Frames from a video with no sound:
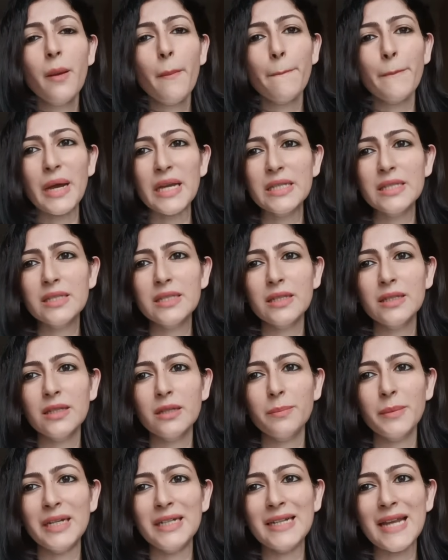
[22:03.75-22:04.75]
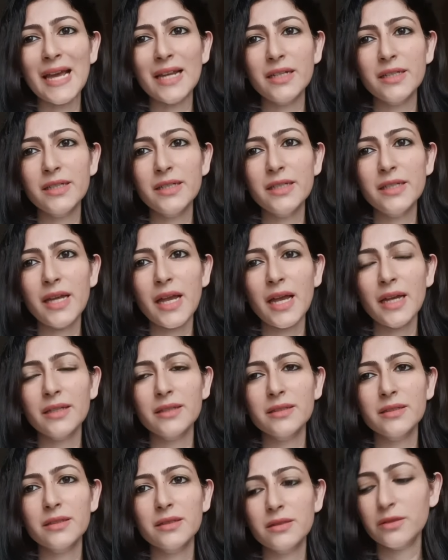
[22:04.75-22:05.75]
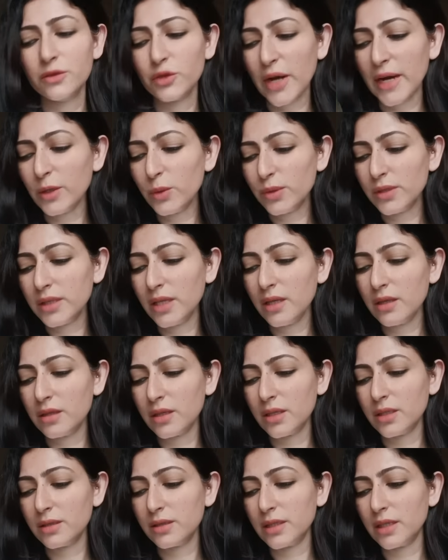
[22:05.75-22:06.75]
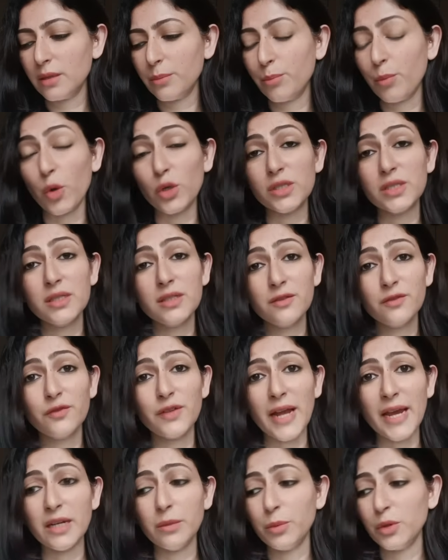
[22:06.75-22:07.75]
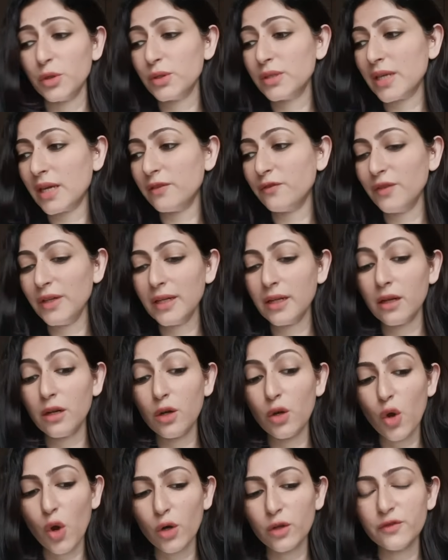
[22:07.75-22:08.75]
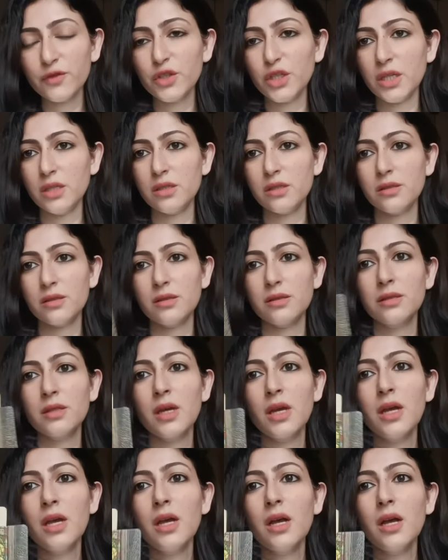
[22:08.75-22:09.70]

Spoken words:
mindset and mentality and try to see things in a positive light, because I feel a lot of changes